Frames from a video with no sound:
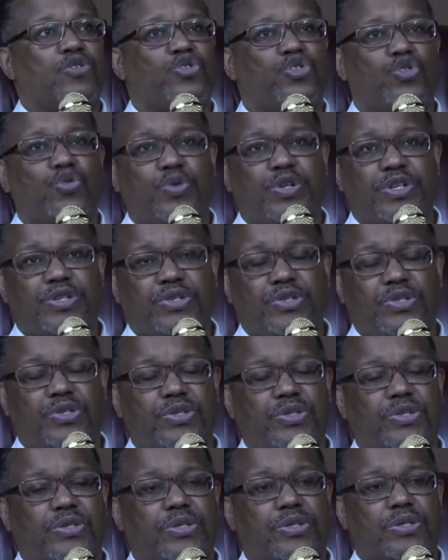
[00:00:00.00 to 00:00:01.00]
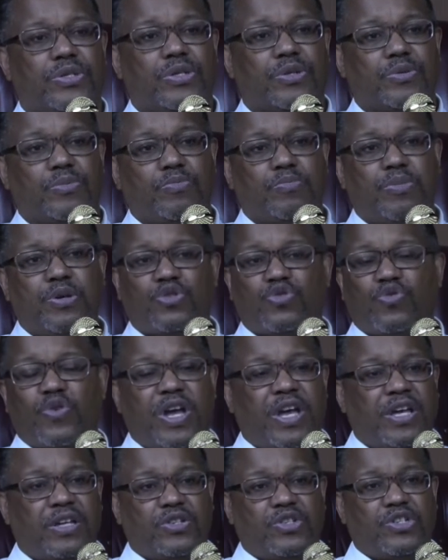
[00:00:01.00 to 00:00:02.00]
Judas
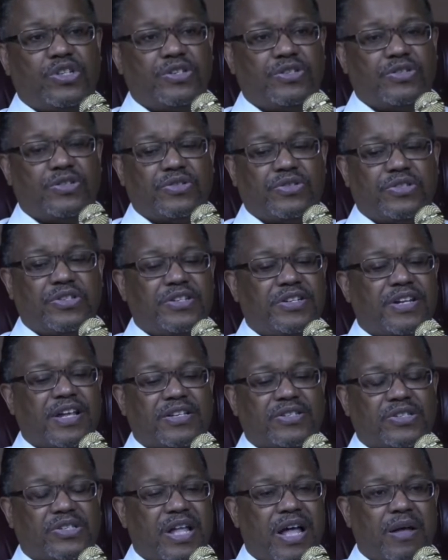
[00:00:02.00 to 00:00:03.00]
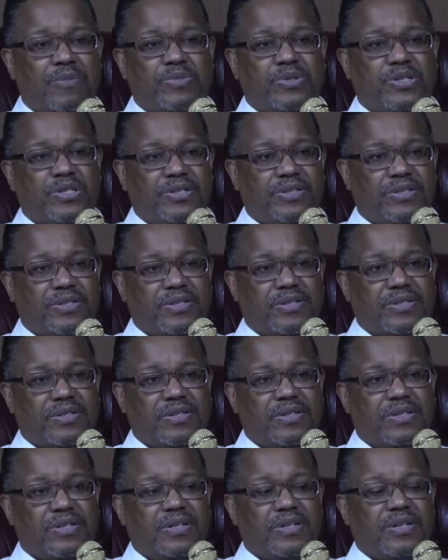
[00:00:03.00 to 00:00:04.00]
betraying Jesus did not stop Jesus.
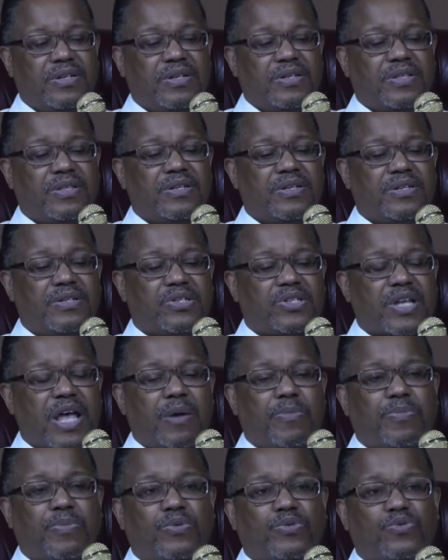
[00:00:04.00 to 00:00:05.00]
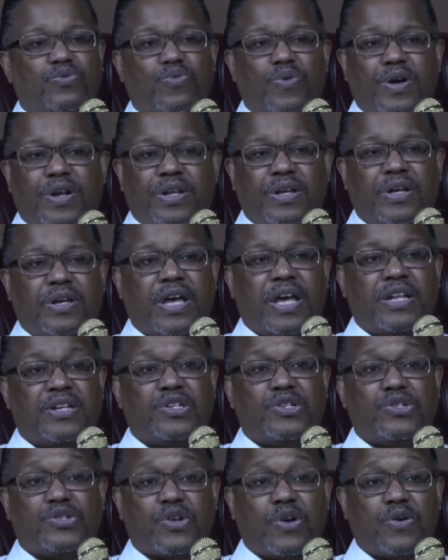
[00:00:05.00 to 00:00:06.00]
Right. The disciples running
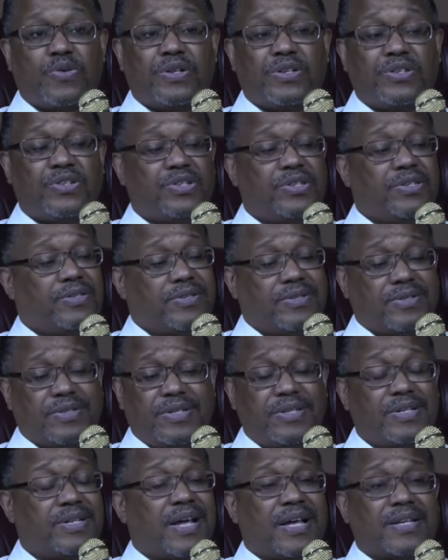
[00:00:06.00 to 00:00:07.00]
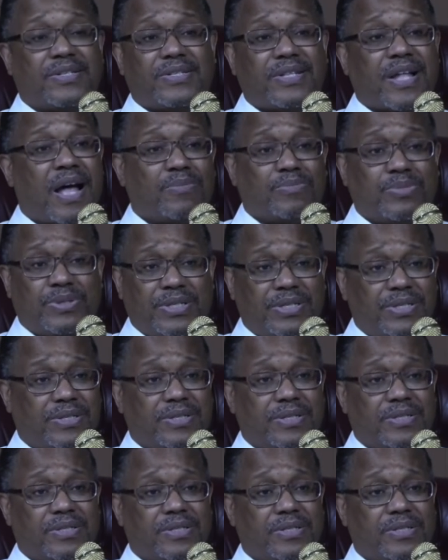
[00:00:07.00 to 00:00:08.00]
and deserting Jesus did not stop
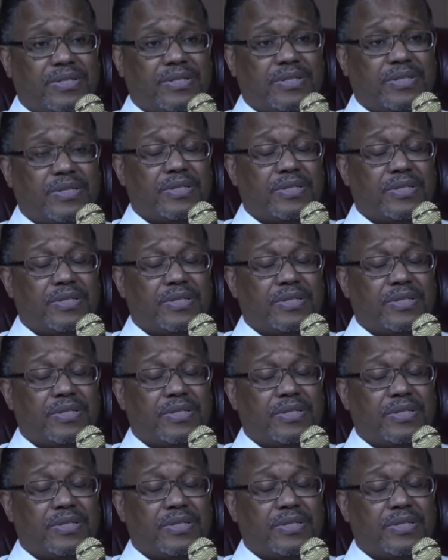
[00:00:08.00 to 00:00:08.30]
Jesus.